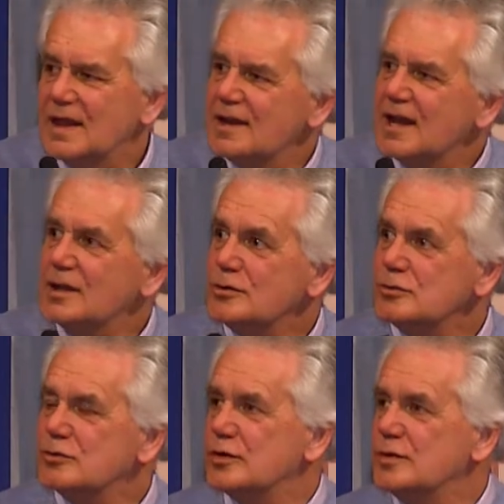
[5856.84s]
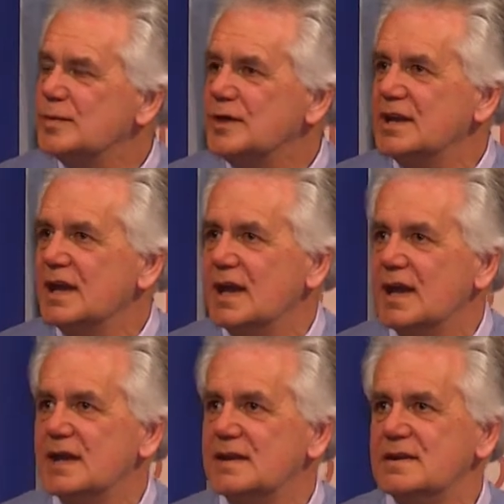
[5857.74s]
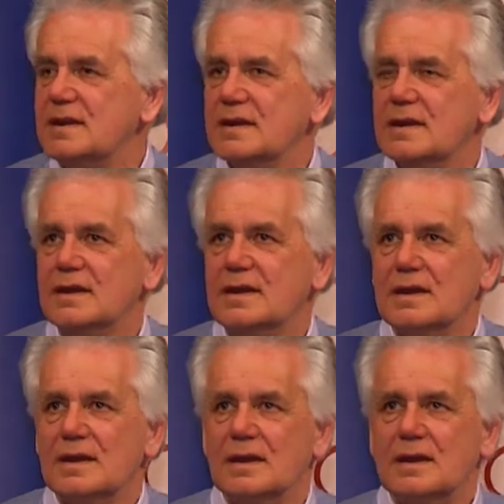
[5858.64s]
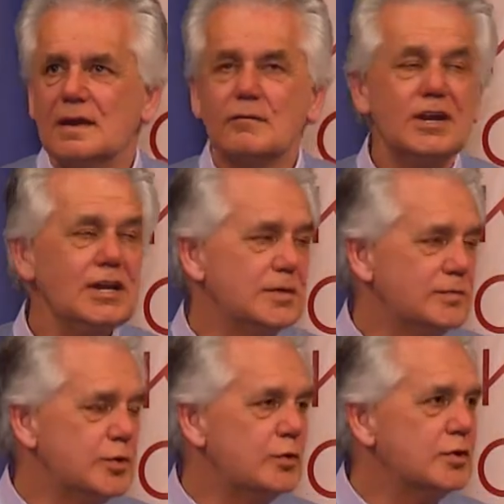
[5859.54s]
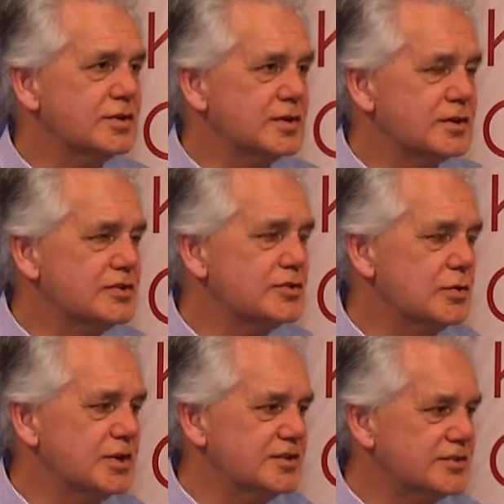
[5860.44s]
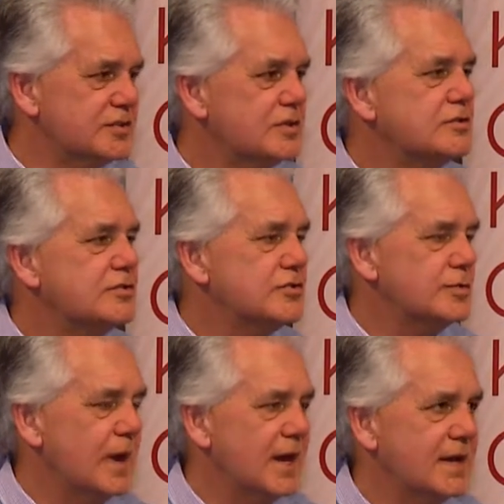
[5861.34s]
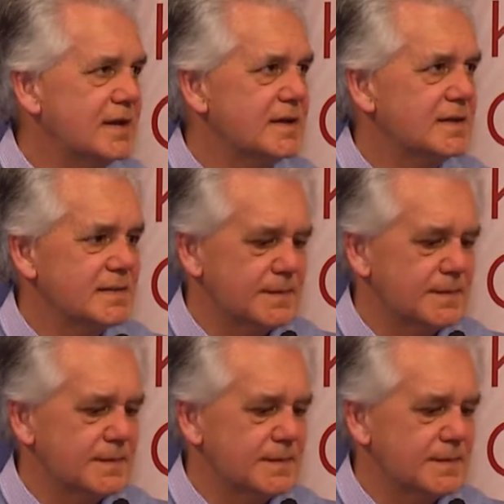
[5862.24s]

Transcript: And our little group then had a really important choice to make.